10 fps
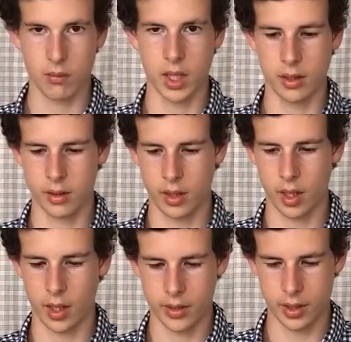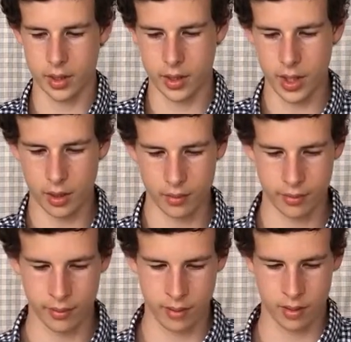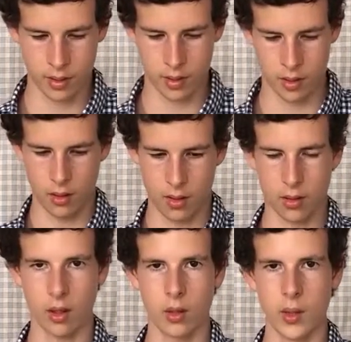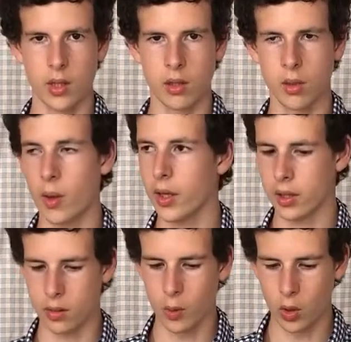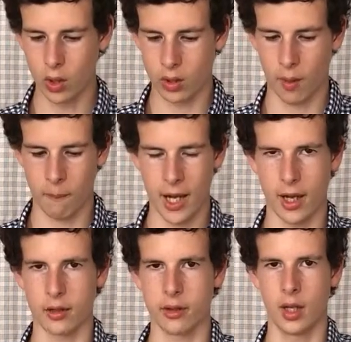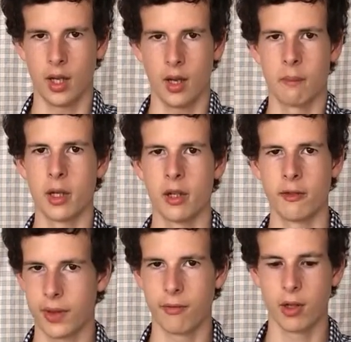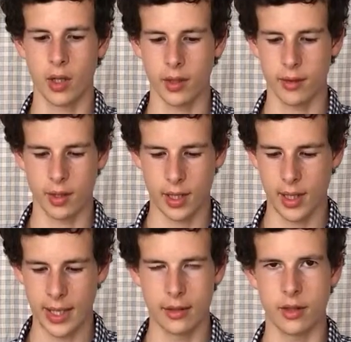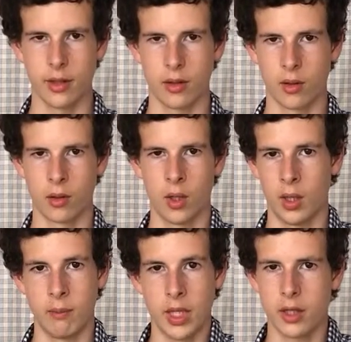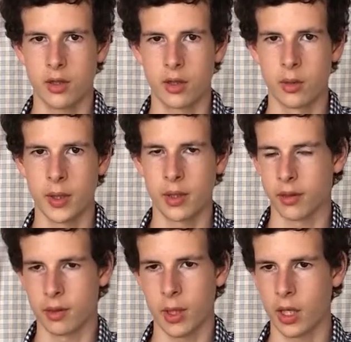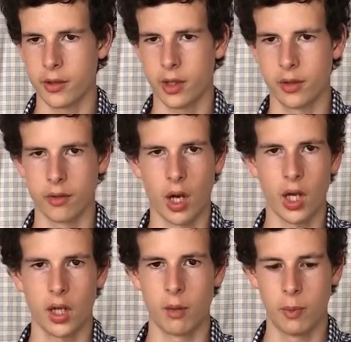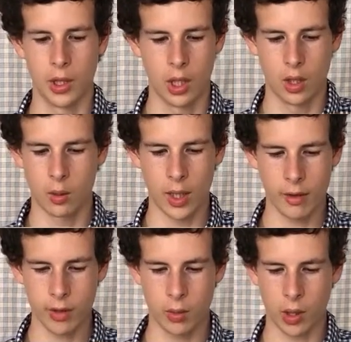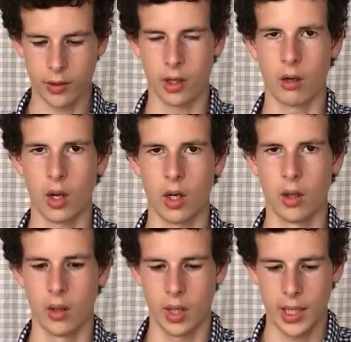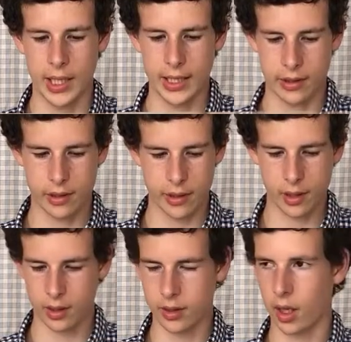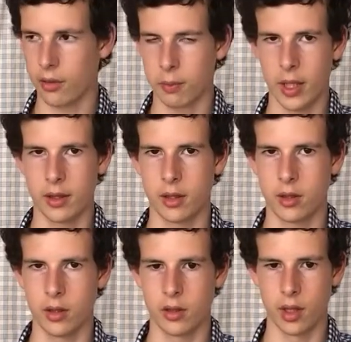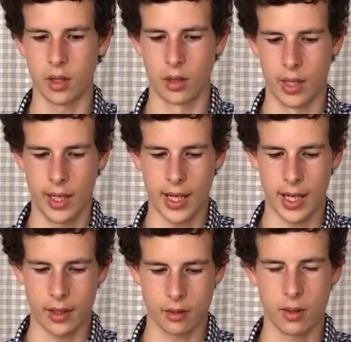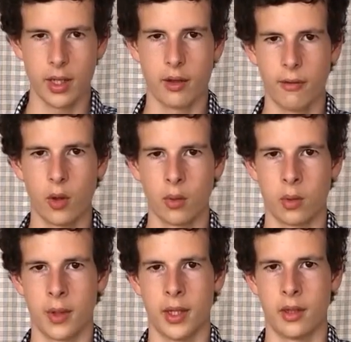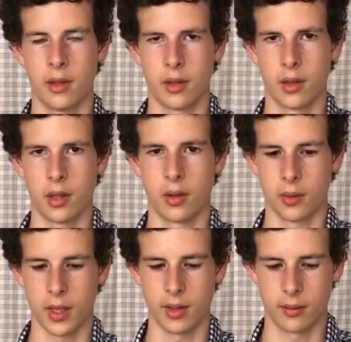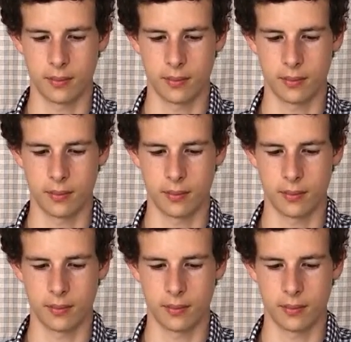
this is the garden itself. So it's quite small and compact, but for growing things like lettuce or mini strawberries or tomatoes or herbs or whatever you want to grow, it's still enough space to do so, and a really affordable way to do so as well.